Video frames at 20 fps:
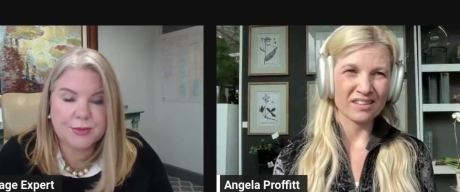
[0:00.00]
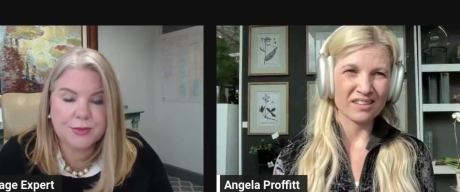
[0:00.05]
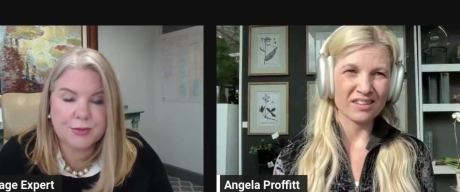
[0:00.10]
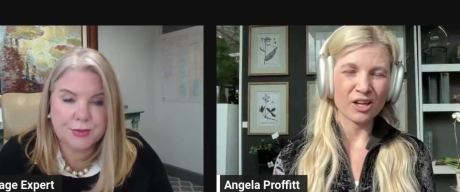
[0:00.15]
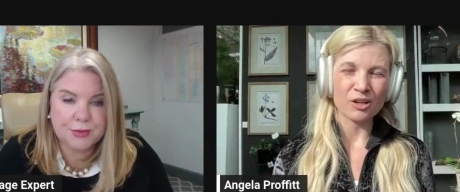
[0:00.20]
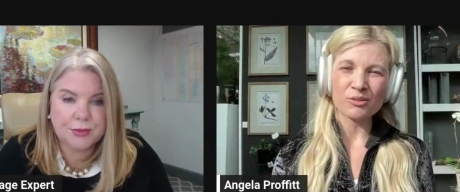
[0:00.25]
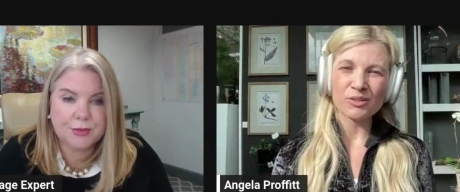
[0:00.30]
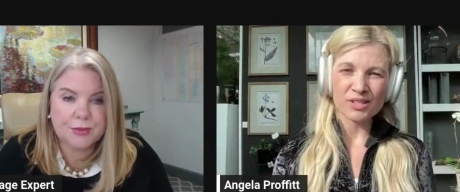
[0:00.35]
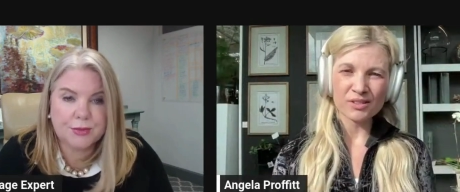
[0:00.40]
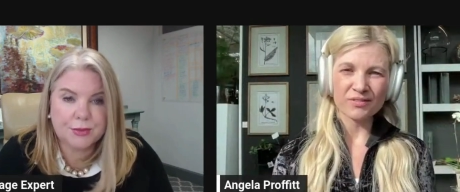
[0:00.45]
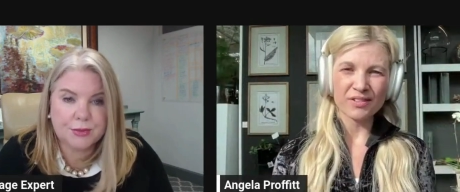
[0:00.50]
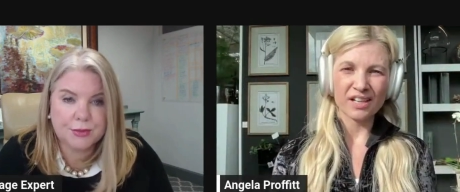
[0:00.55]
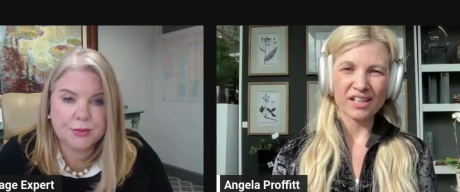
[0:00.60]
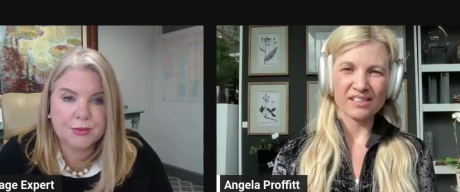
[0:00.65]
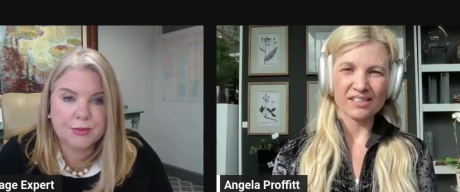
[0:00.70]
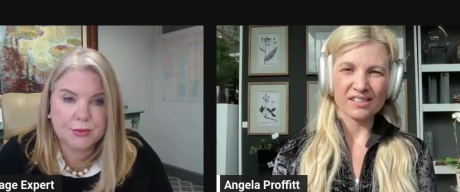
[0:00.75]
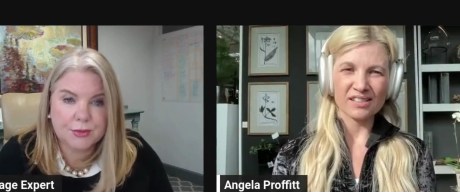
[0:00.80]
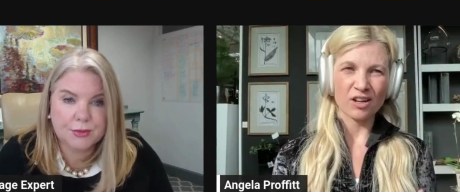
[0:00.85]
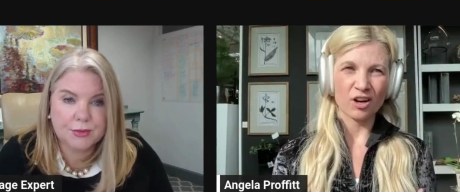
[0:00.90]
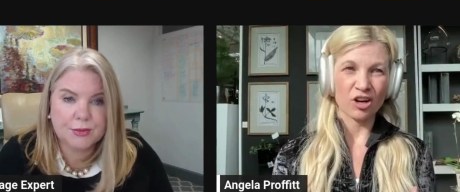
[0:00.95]
Speaker 1: those of
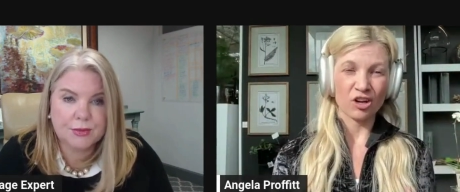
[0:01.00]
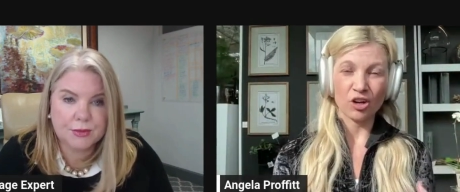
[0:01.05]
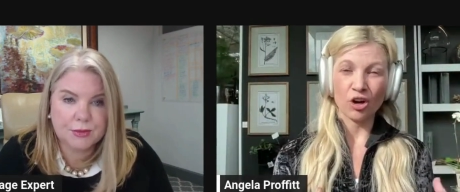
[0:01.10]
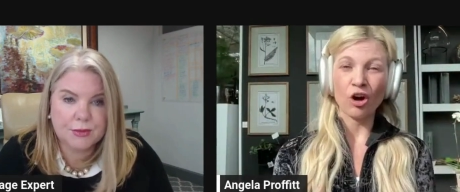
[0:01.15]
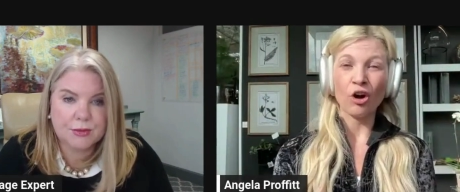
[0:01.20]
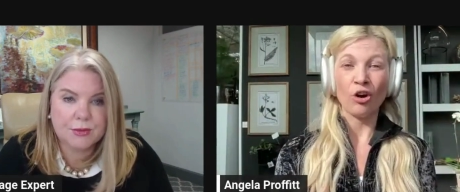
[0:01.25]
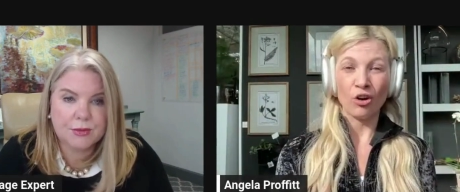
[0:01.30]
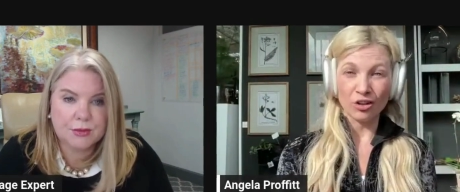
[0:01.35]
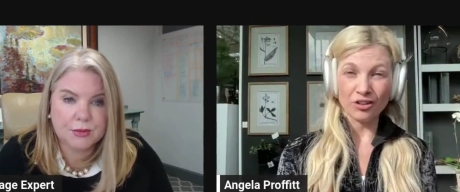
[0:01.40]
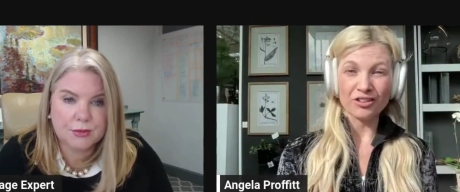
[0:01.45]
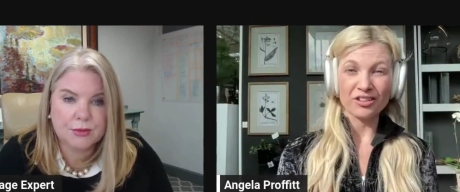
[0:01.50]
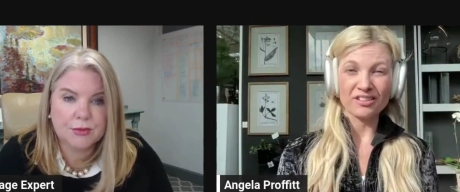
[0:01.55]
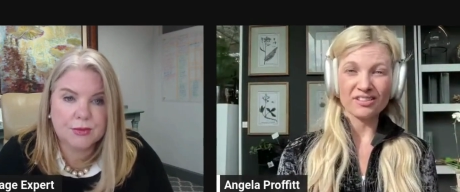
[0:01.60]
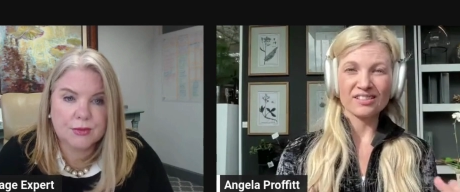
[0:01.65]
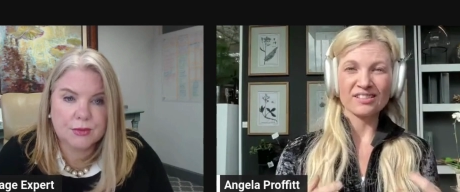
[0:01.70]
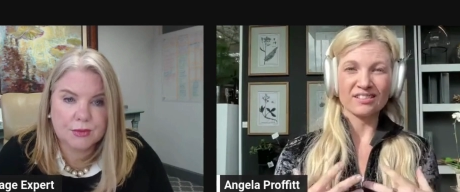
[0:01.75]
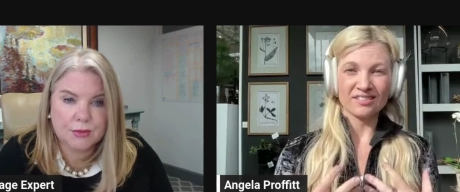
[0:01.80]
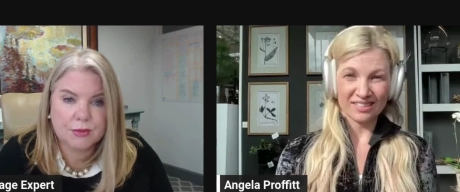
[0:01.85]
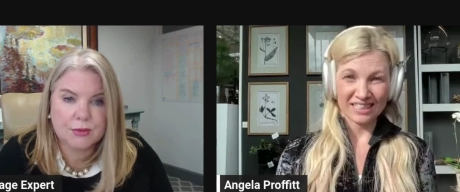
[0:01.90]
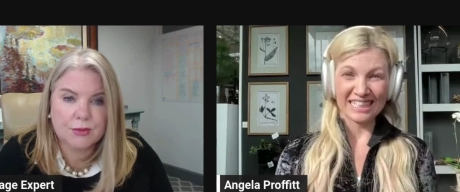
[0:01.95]
us are called
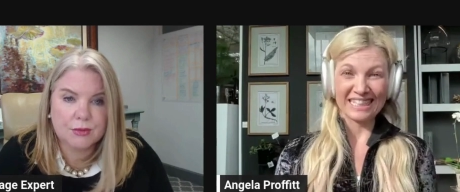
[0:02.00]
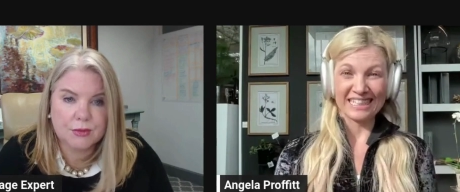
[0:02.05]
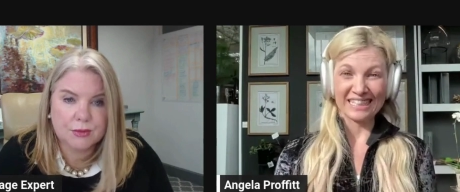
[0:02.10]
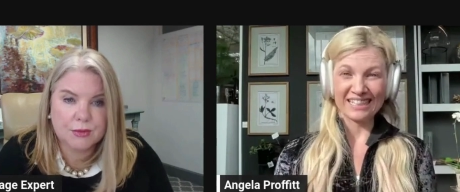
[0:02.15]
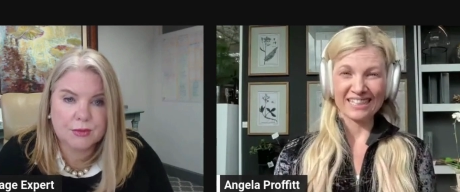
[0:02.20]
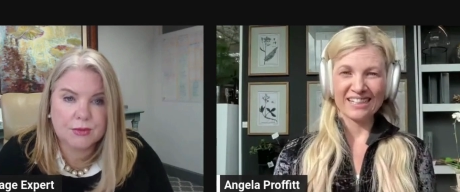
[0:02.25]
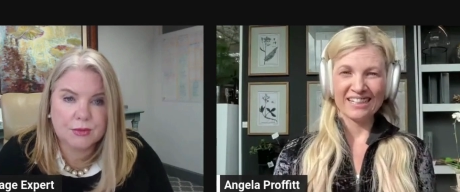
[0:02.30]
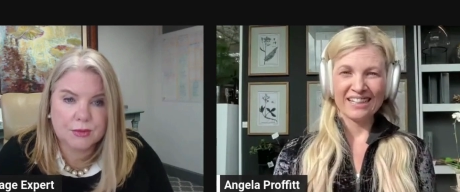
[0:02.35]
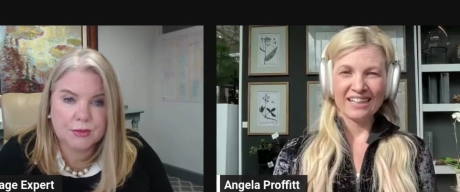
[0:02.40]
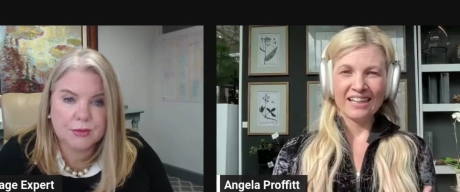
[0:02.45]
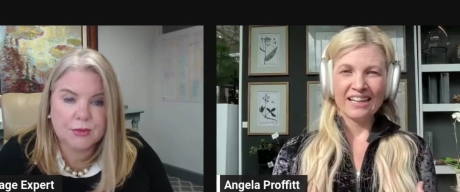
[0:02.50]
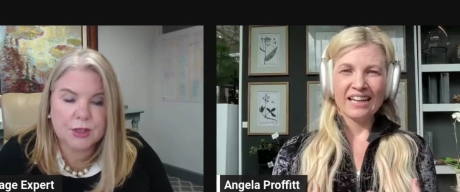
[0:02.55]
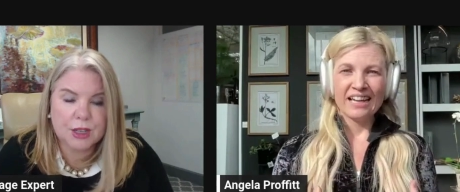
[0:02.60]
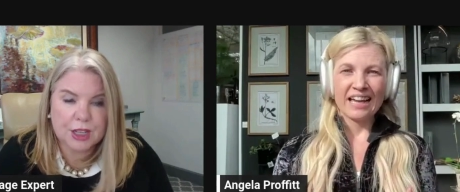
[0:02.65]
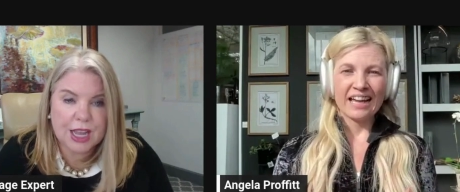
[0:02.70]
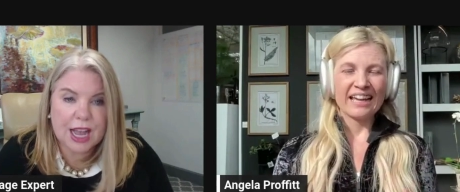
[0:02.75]
to lead.